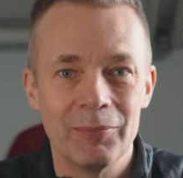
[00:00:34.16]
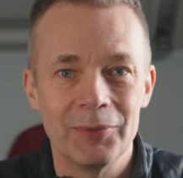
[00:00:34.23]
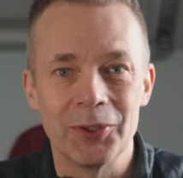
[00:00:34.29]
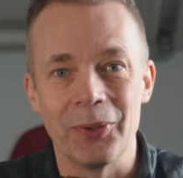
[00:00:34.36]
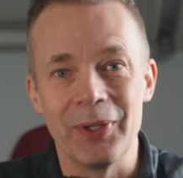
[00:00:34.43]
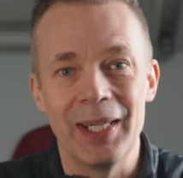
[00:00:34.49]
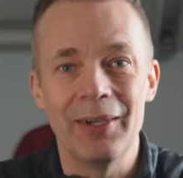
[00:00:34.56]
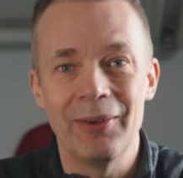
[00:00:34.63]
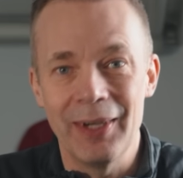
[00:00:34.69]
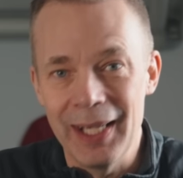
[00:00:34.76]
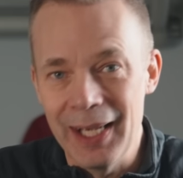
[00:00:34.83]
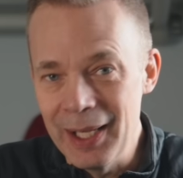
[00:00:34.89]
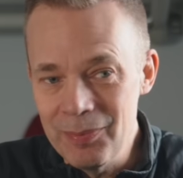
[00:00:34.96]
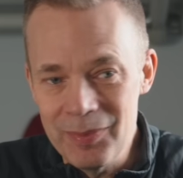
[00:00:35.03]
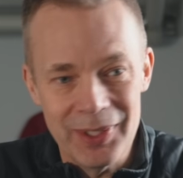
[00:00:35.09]
So here I
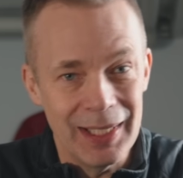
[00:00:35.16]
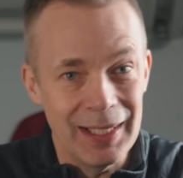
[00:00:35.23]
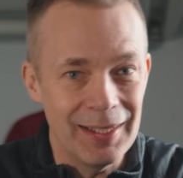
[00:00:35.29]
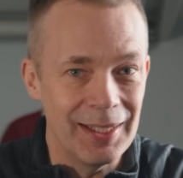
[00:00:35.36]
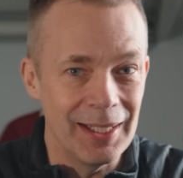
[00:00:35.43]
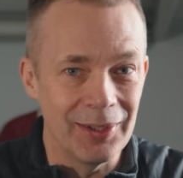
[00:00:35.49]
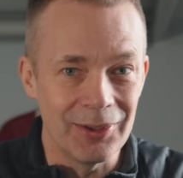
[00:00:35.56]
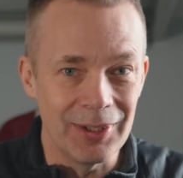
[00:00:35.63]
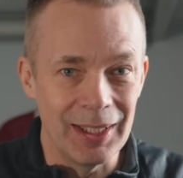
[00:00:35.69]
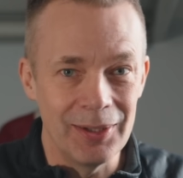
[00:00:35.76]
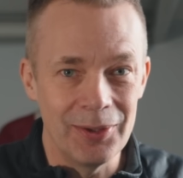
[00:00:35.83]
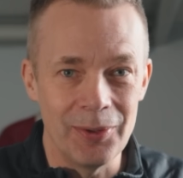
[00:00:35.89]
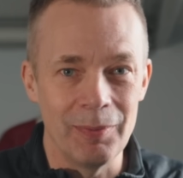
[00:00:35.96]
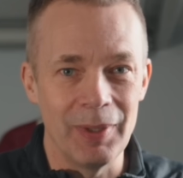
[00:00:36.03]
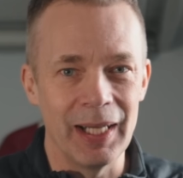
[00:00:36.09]
am 6 years
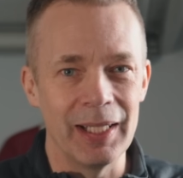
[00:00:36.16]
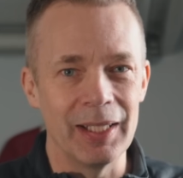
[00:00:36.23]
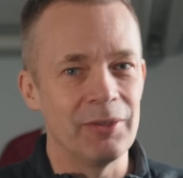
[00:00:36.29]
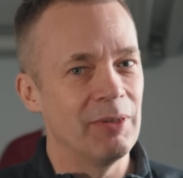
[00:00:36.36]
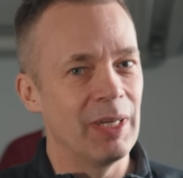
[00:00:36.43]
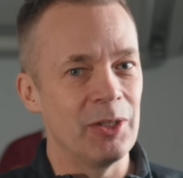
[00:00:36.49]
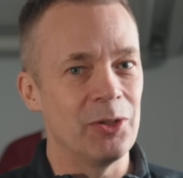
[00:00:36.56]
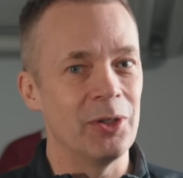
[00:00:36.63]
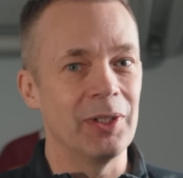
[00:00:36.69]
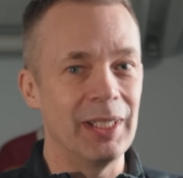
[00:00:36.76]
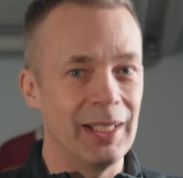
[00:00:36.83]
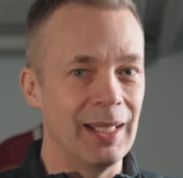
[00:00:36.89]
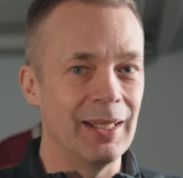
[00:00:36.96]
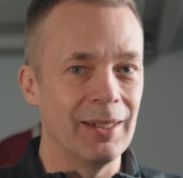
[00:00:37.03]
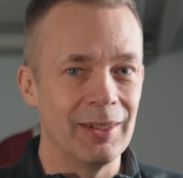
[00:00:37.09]
into my adventure
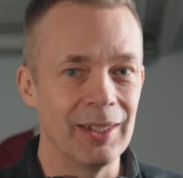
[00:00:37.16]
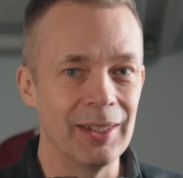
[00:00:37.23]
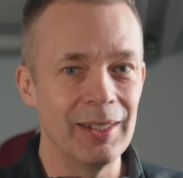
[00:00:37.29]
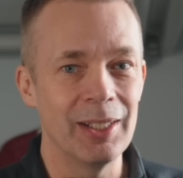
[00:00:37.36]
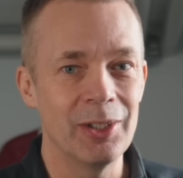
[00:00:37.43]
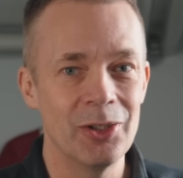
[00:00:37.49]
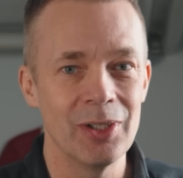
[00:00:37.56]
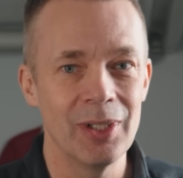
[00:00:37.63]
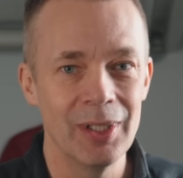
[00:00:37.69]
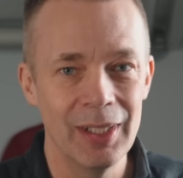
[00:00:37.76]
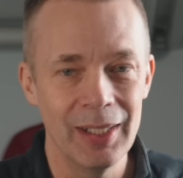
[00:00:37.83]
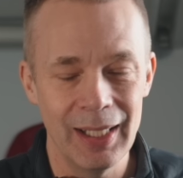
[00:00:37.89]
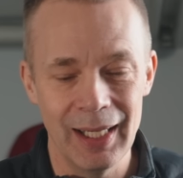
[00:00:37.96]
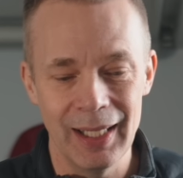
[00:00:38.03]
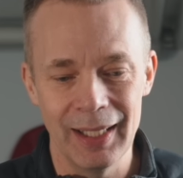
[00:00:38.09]
gear
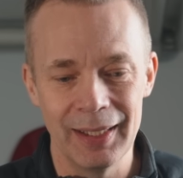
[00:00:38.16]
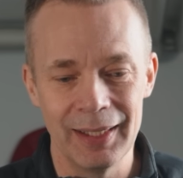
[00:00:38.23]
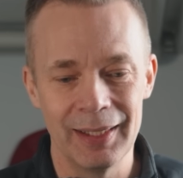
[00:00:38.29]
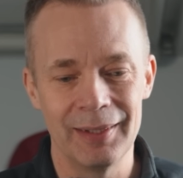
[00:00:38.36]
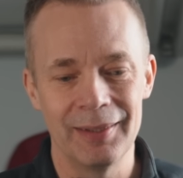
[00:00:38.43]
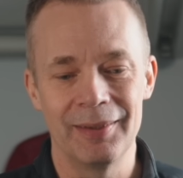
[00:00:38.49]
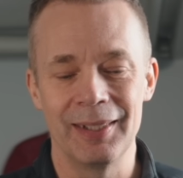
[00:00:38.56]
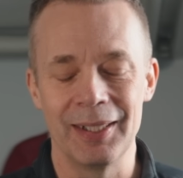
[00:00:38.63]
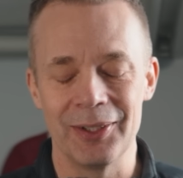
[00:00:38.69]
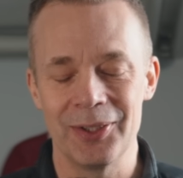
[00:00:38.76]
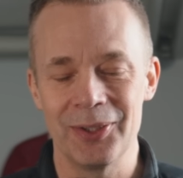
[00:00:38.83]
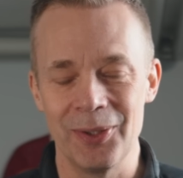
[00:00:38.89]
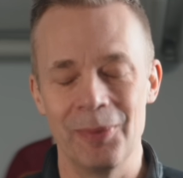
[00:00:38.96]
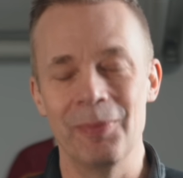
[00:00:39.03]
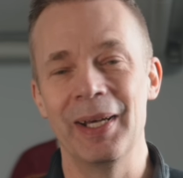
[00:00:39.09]
addiction, and there's
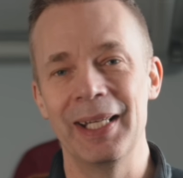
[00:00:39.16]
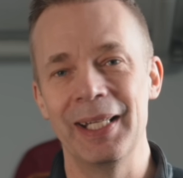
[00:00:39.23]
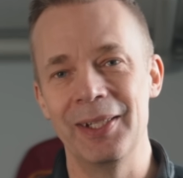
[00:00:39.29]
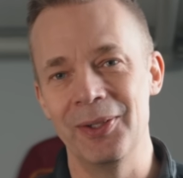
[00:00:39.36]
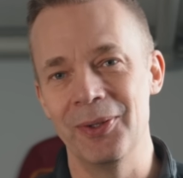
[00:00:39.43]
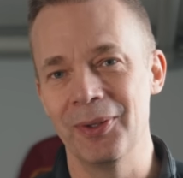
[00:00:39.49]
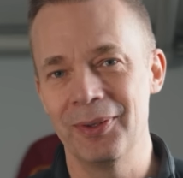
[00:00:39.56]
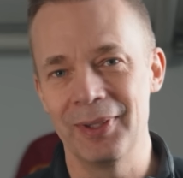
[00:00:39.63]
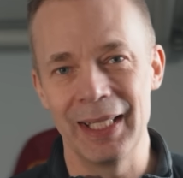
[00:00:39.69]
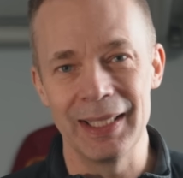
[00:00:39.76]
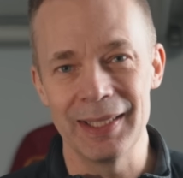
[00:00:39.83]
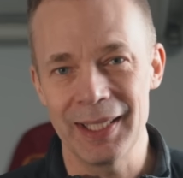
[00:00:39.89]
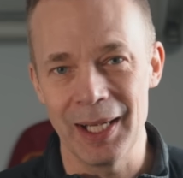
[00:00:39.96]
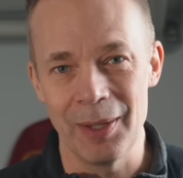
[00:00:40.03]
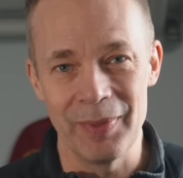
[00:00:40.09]
so many new
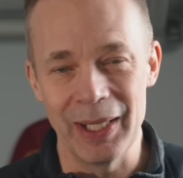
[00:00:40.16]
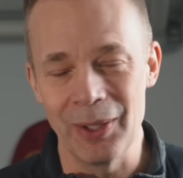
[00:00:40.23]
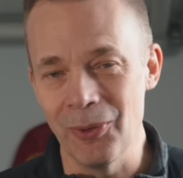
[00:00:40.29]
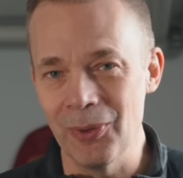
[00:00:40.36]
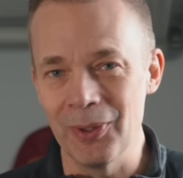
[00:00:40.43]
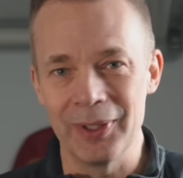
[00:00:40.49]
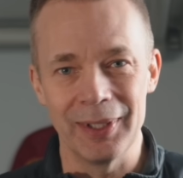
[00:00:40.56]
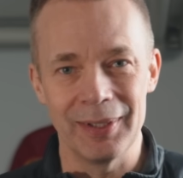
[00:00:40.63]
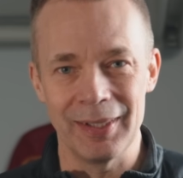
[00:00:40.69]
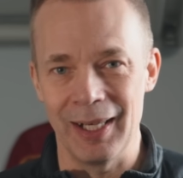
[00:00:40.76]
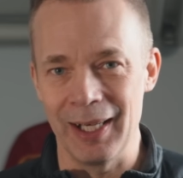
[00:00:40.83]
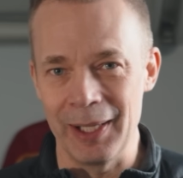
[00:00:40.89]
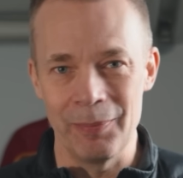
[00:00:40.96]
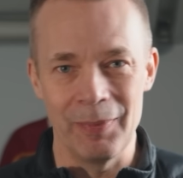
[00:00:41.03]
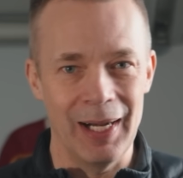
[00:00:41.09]
things coming all the
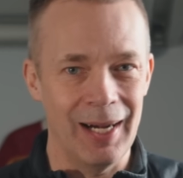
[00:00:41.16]
time.